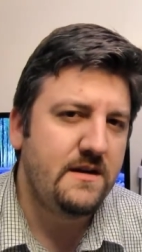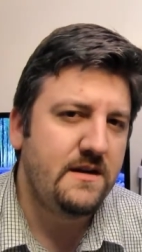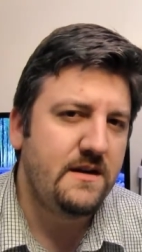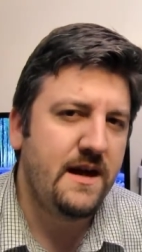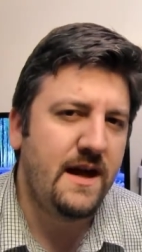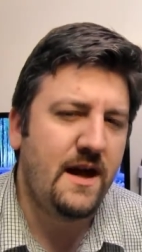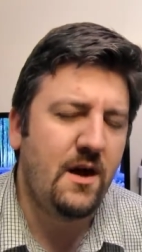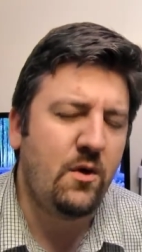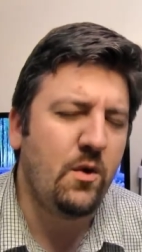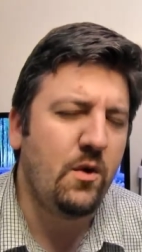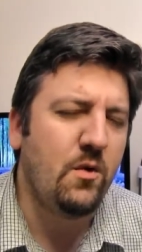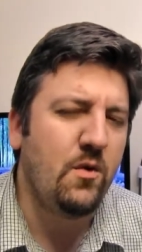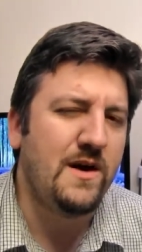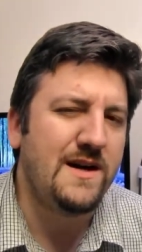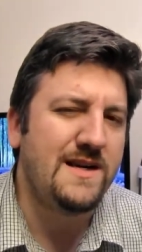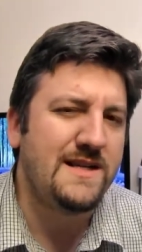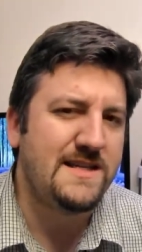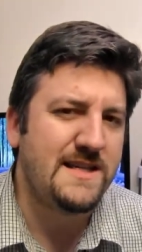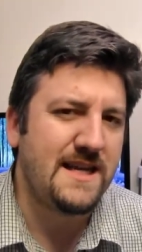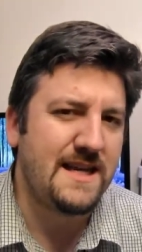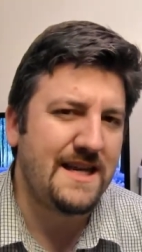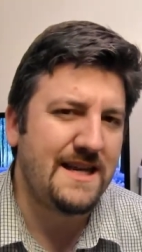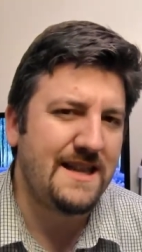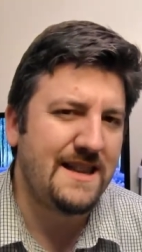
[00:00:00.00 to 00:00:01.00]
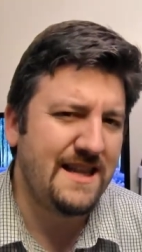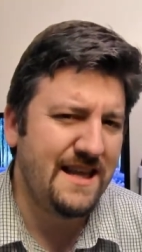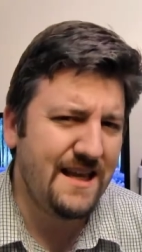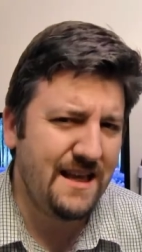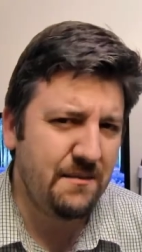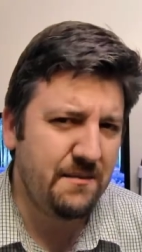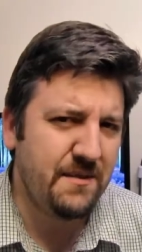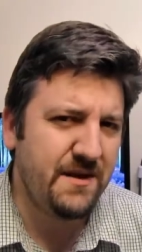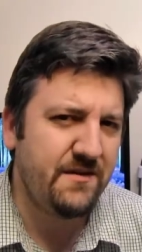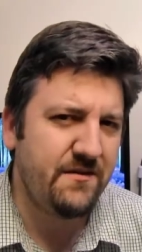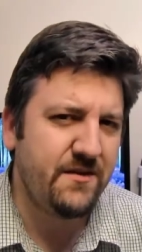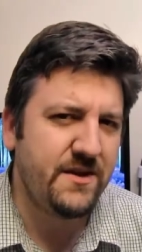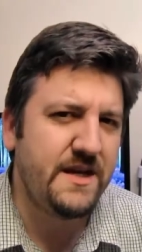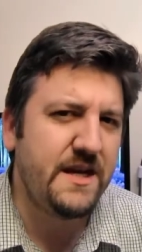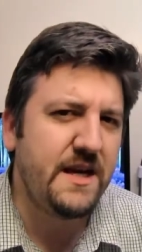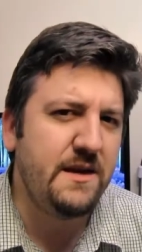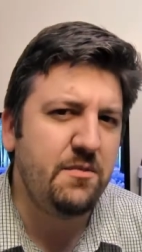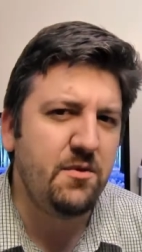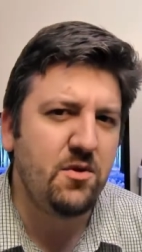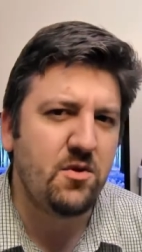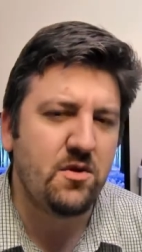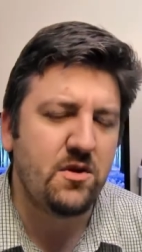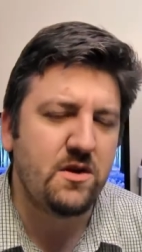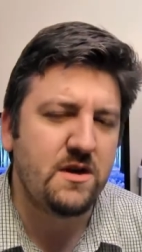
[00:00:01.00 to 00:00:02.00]
Now we want to take a little bit of a
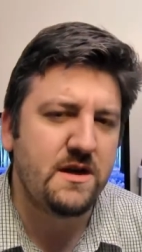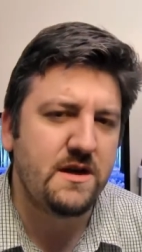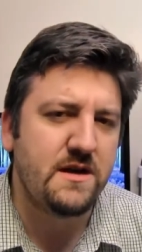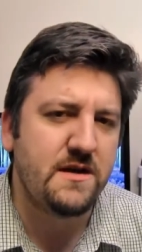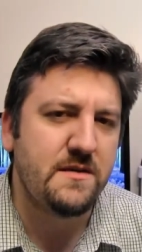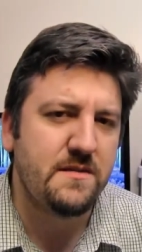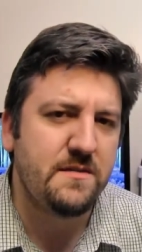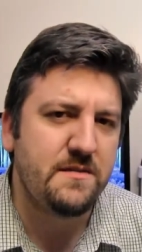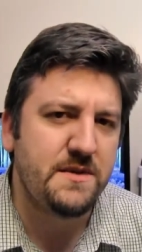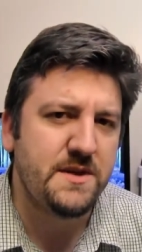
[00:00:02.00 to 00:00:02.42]
deeper look